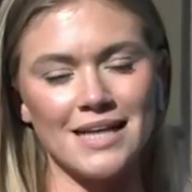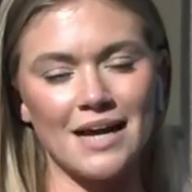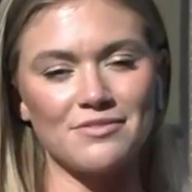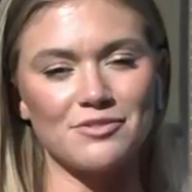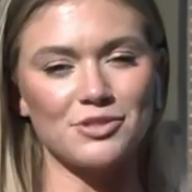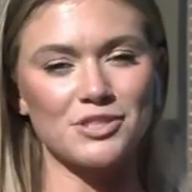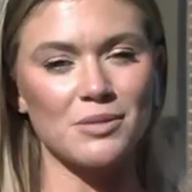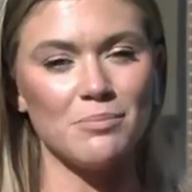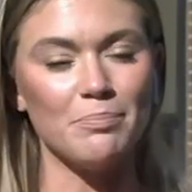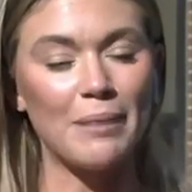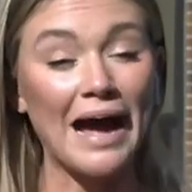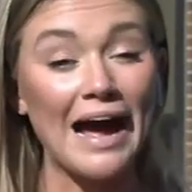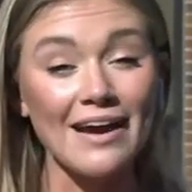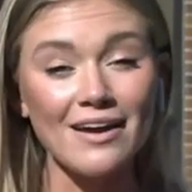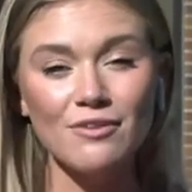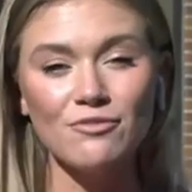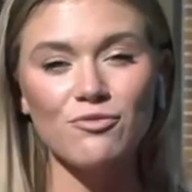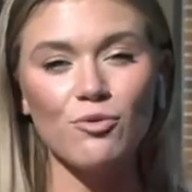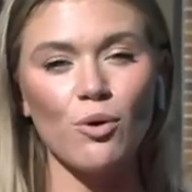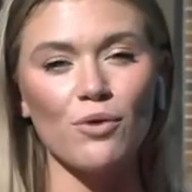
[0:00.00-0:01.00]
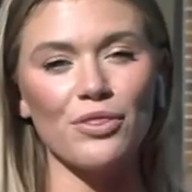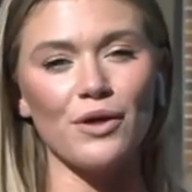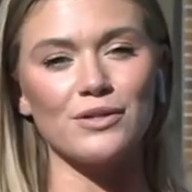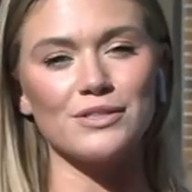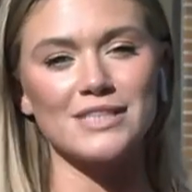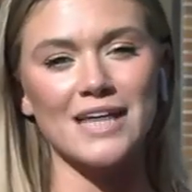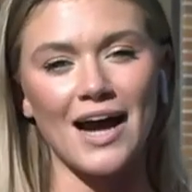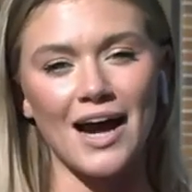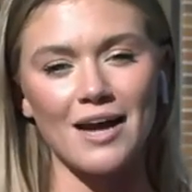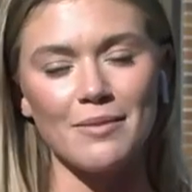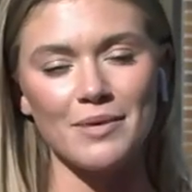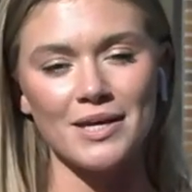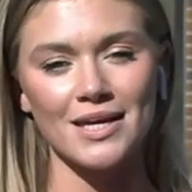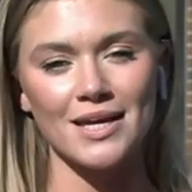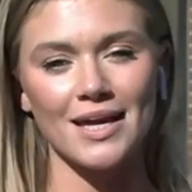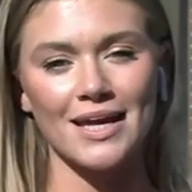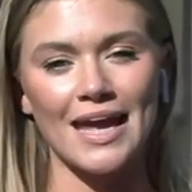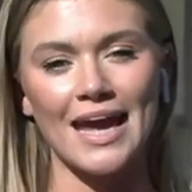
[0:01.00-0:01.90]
after some back and forth on timing,